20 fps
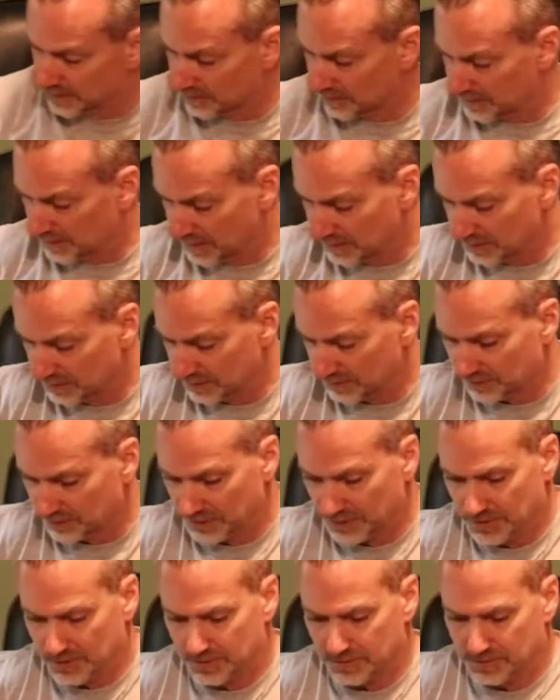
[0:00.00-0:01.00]
are not good for
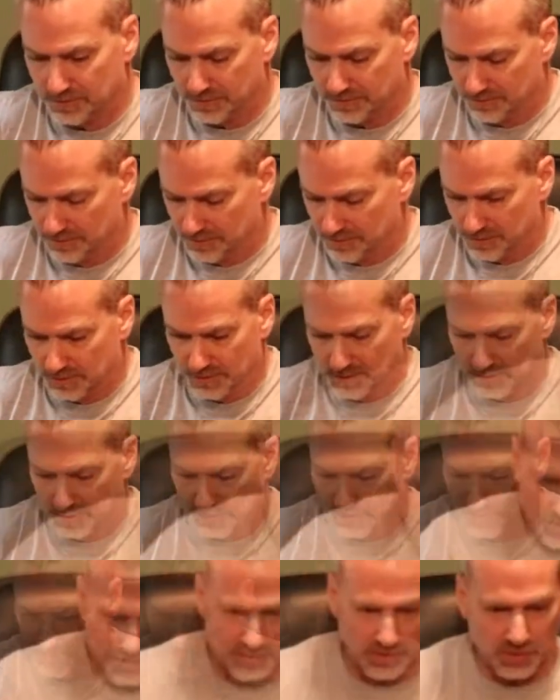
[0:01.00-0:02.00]
you.
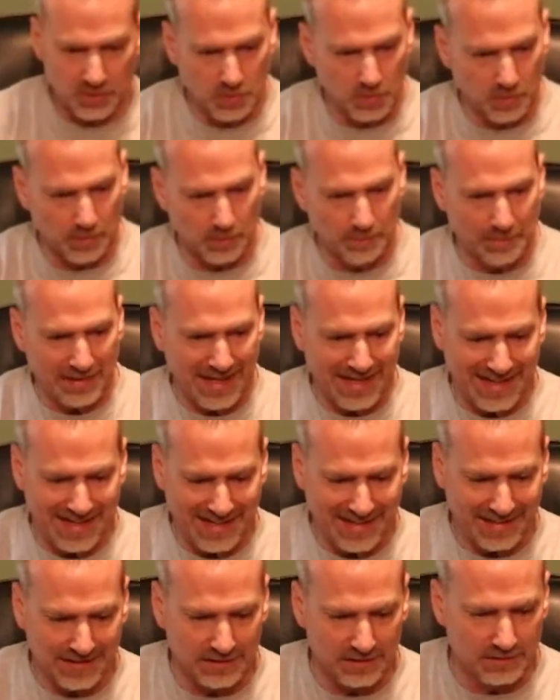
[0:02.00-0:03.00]
Cool
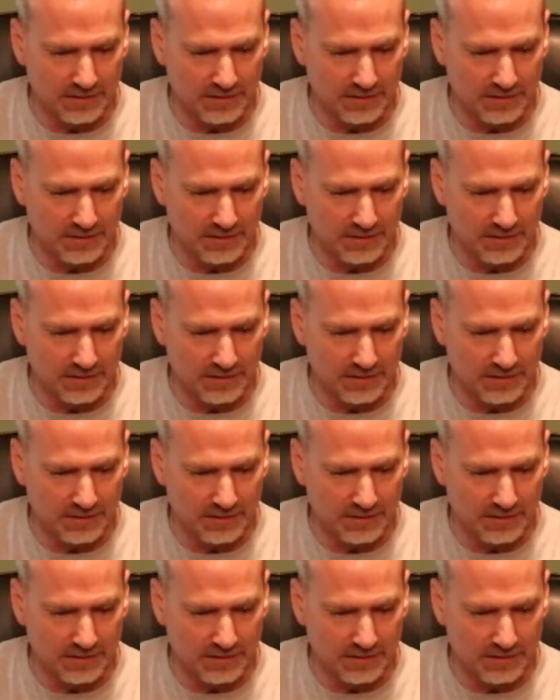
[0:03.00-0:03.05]
bag,